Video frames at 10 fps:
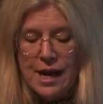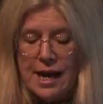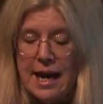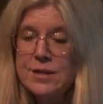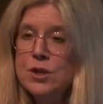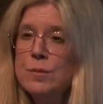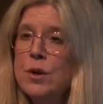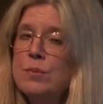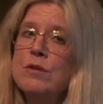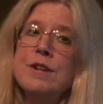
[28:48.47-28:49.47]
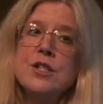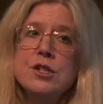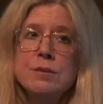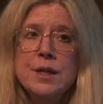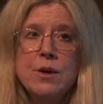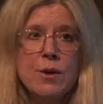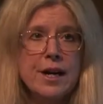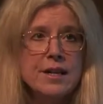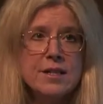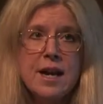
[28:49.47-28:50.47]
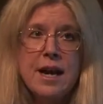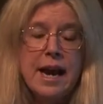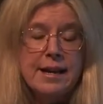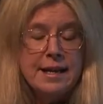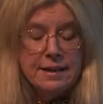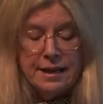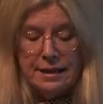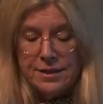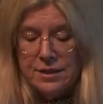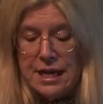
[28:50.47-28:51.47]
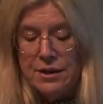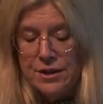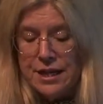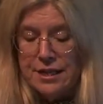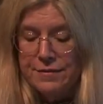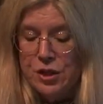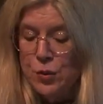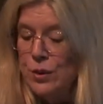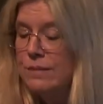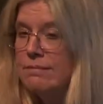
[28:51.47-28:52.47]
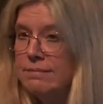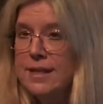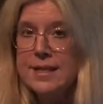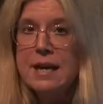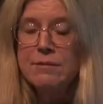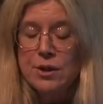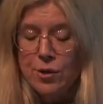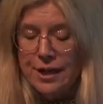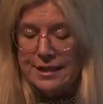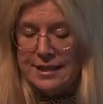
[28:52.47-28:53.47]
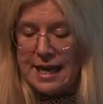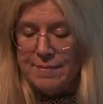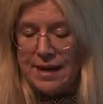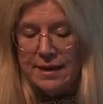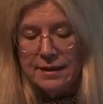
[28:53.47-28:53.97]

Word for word: as do both professional recordings and singers' individual cassette recordings that they make.